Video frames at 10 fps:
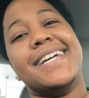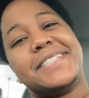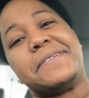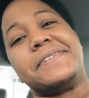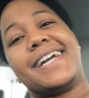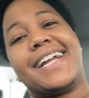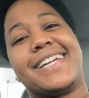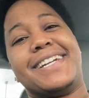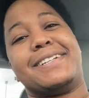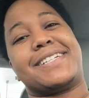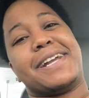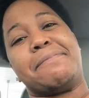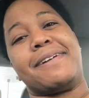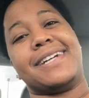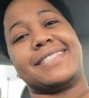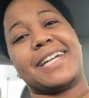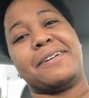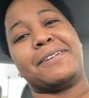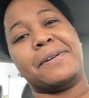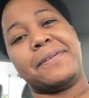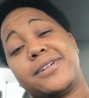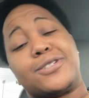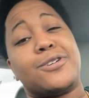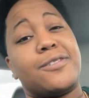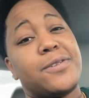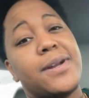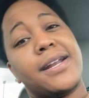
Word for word: So we got to get the champagne shower going. So if you ain't